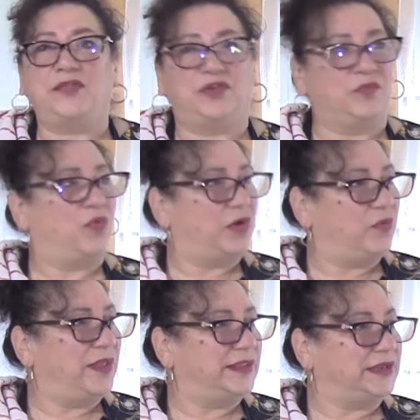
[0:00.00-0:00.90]
And they're more
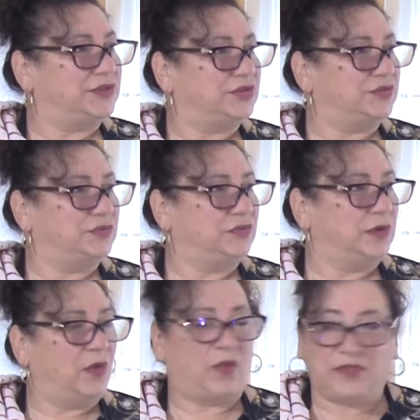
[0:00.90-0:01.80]
willing to,
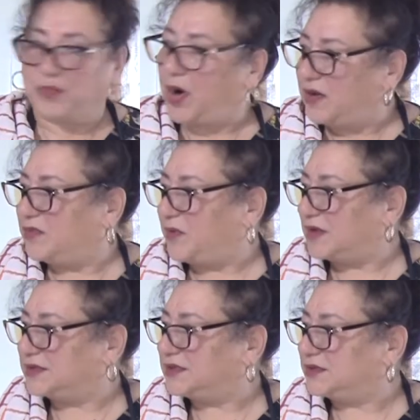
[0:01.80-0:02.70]
when they're part of the
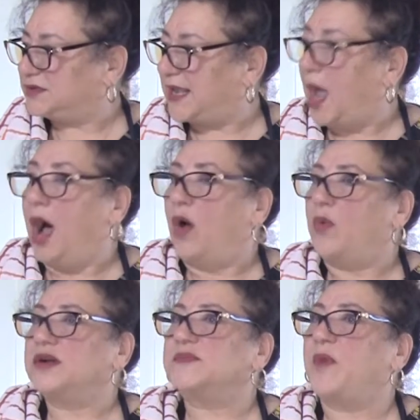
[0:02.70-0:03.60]
process, to say,
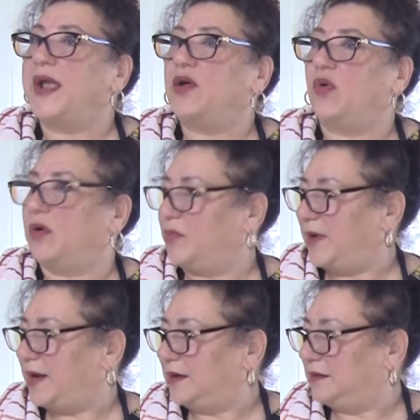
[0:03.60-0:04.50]
where's my
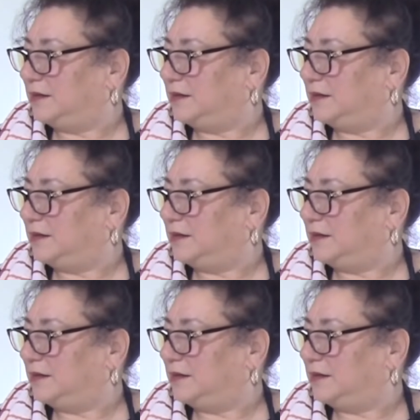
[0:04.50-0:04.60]
cornbread?